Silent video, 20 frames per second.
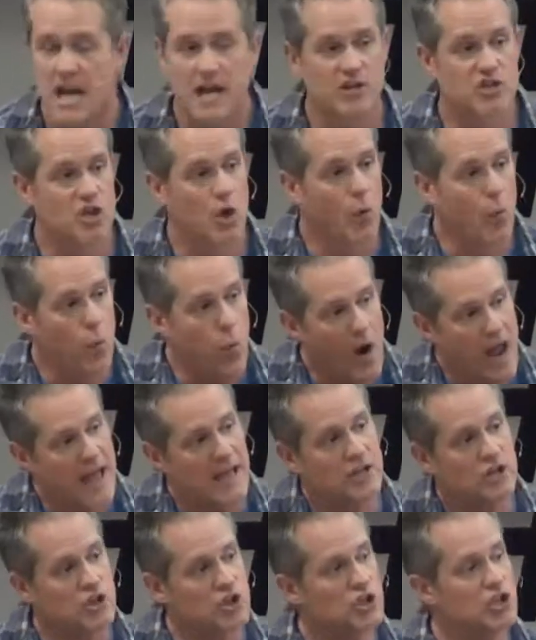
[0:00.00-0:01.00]
And so
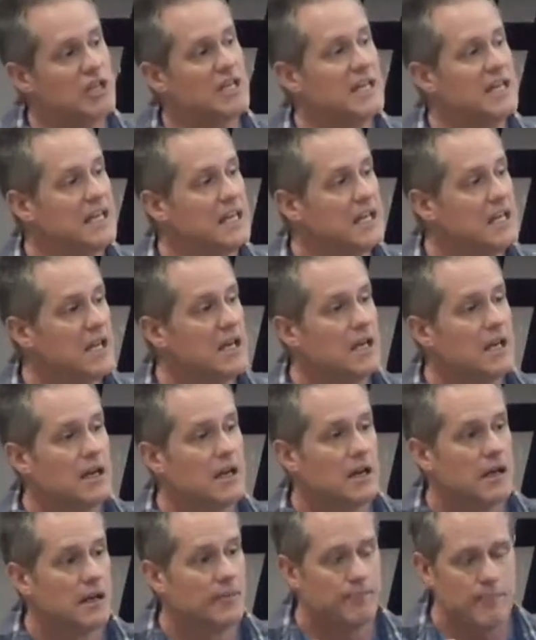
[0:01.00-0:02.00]
when she
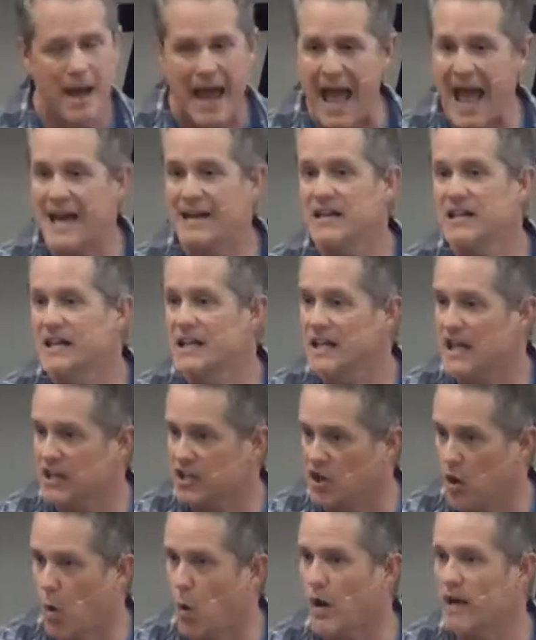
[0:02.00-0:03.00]

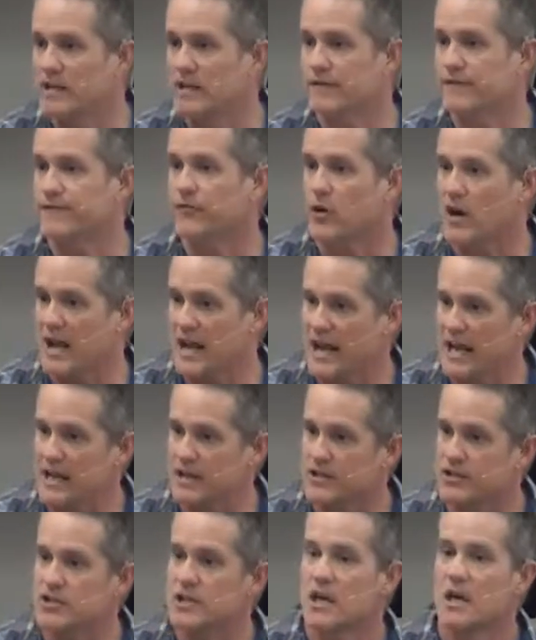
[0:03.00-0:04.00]
patented and coined the
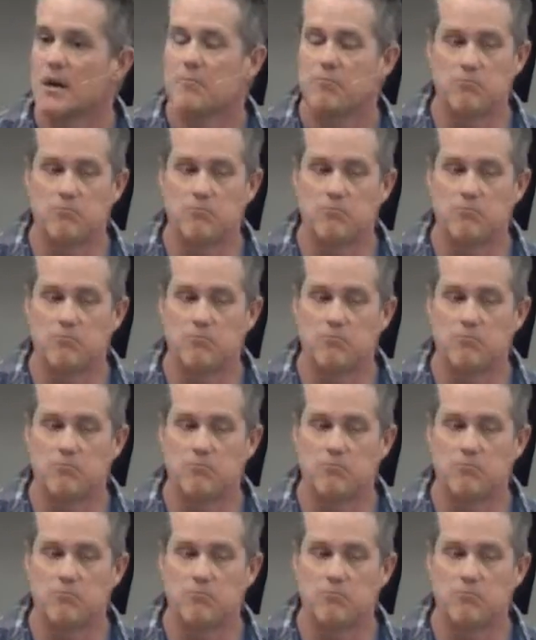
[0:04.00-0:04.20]
phrase